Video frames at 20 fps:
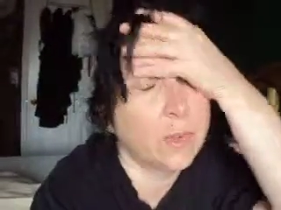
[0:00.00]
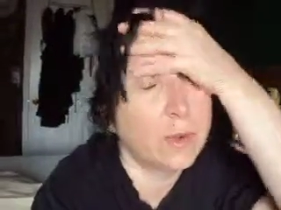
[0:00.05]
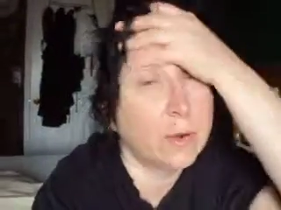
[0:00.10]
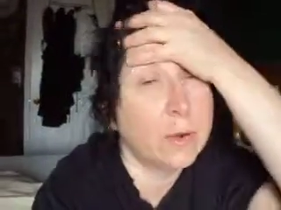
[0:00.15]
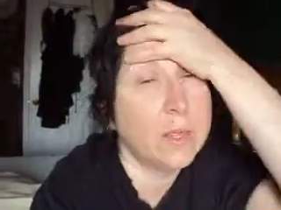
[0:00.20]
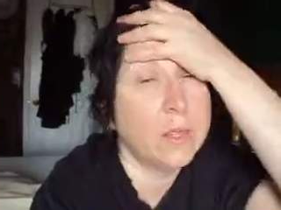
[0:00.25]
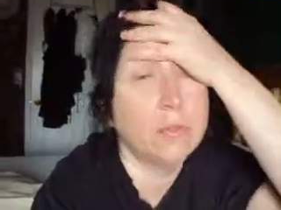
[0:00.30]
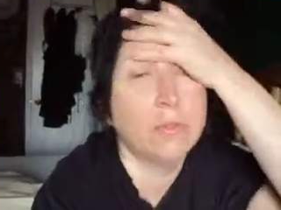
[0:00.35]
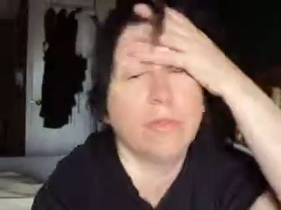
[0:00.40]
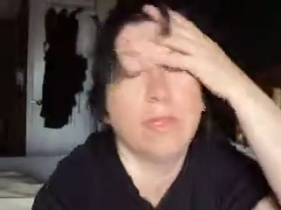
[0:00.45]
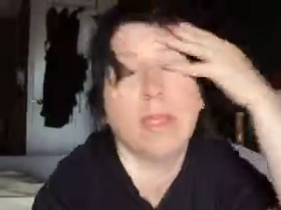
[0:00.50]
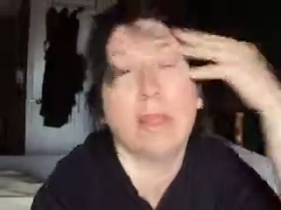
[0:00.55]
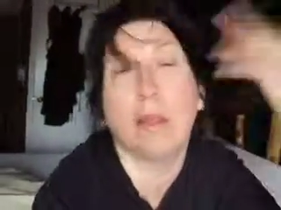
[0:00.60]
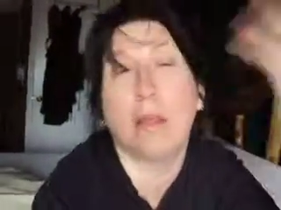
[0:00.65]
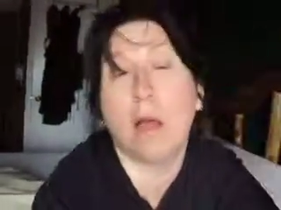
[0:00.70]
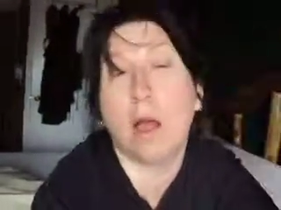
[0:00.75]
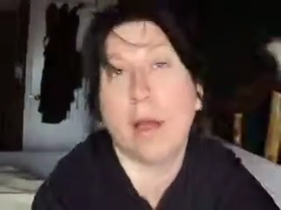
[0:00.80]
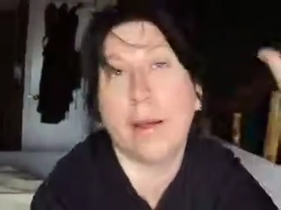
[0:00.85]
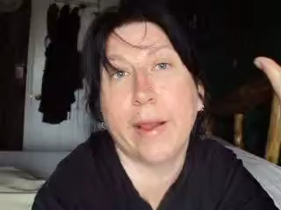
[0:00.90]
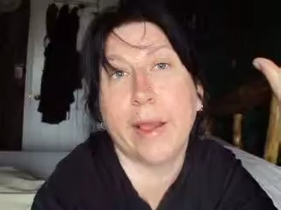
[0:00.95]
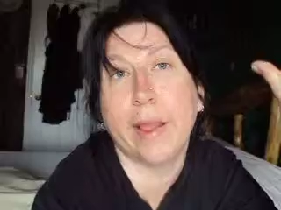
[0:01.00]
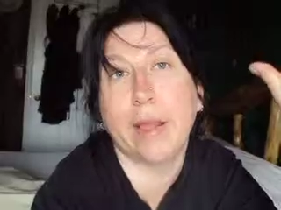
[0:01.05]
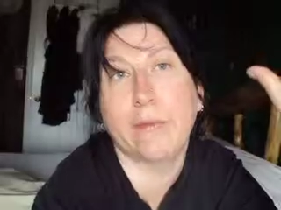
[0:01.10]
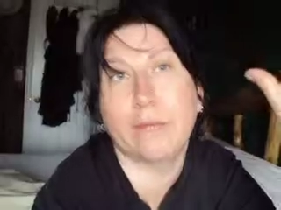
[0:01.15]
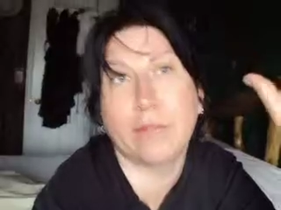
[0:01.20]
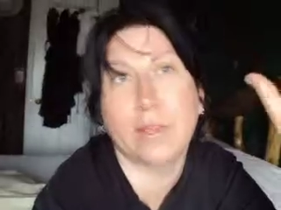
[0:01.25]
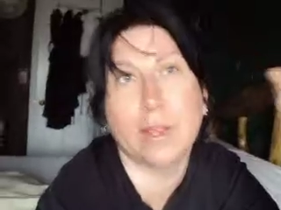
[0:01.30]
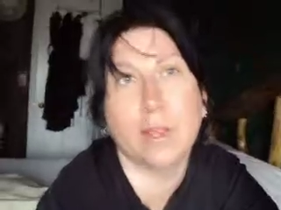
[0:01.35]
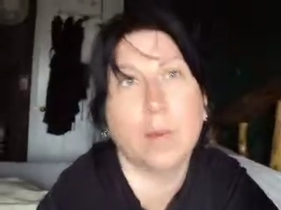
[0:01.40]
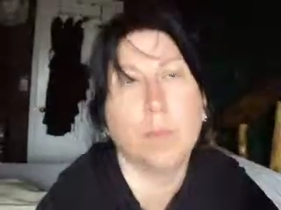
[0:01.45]
so thank God I
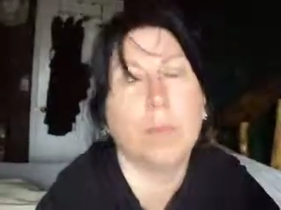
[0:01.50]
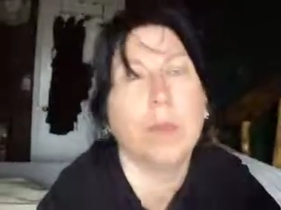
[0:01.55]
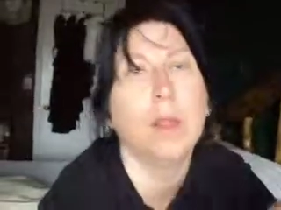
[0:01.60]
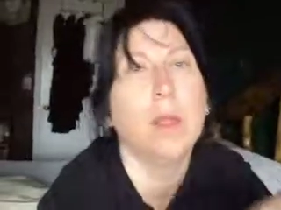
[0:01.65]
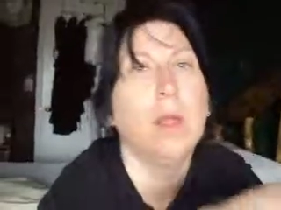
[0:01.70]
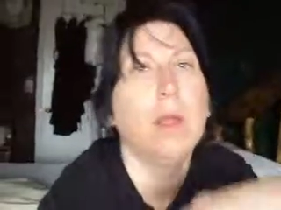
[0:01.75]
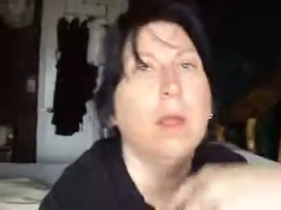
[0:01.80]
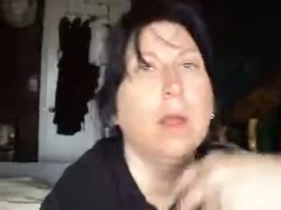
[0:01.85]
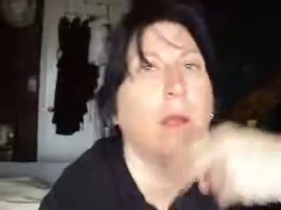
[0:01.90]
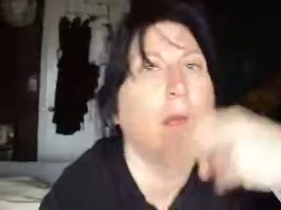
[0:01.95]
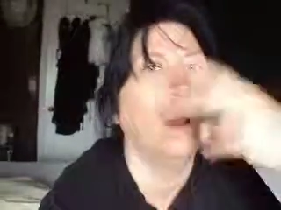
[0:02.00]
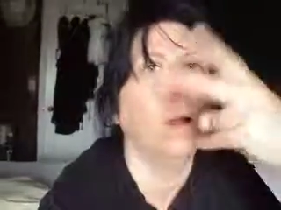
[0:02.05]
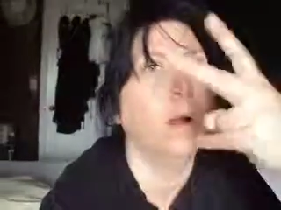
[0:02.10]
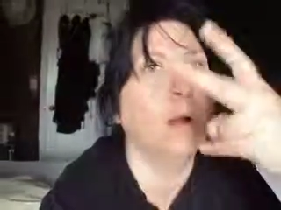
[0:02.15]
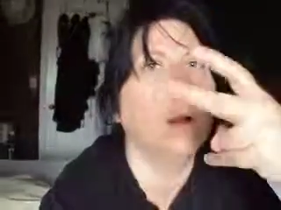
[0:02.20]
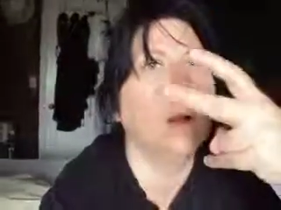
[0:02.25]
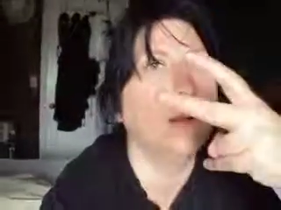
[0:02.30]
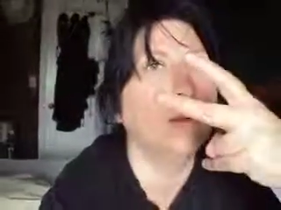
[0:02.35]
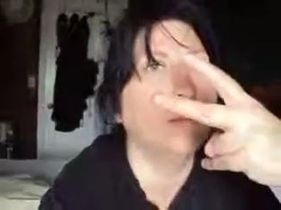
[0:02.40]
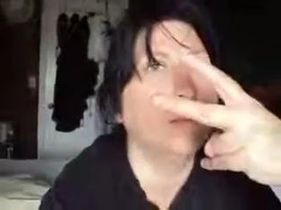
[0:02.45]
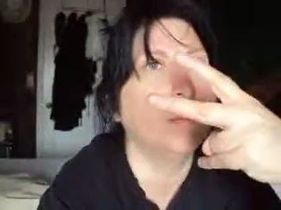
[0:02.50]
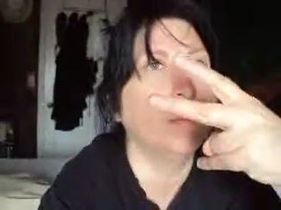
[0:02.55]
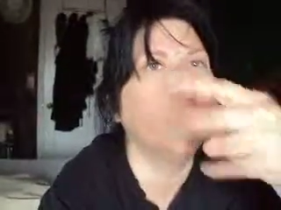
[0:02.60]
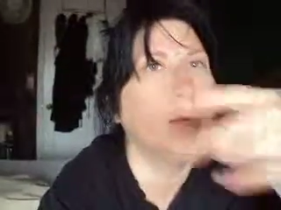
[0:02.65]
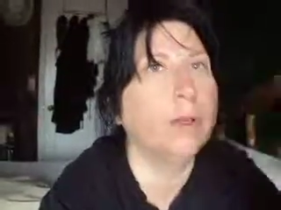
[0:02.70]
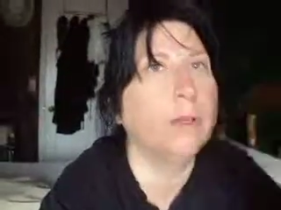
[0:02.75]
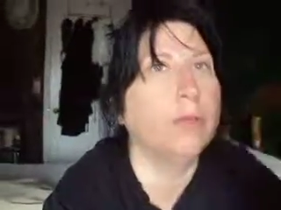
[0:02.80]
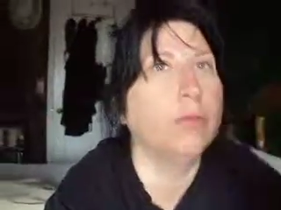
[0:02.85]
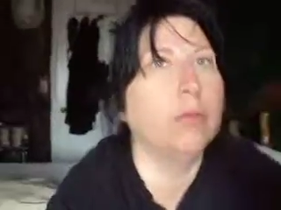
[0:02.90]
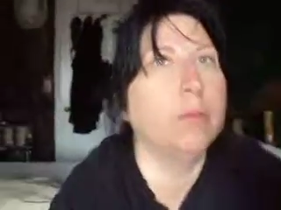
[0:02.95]
have Deb. Alright,
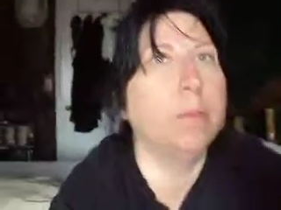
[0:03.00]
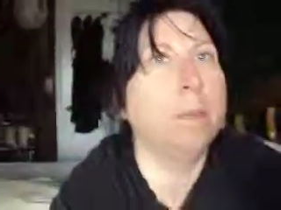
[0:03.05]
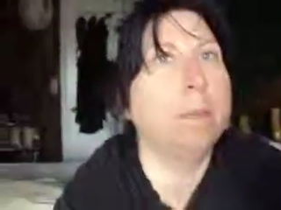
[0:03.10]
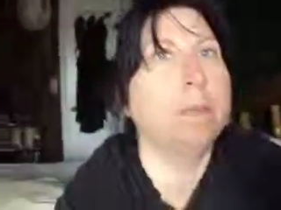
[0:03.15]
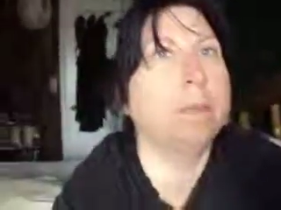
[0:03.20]
peace.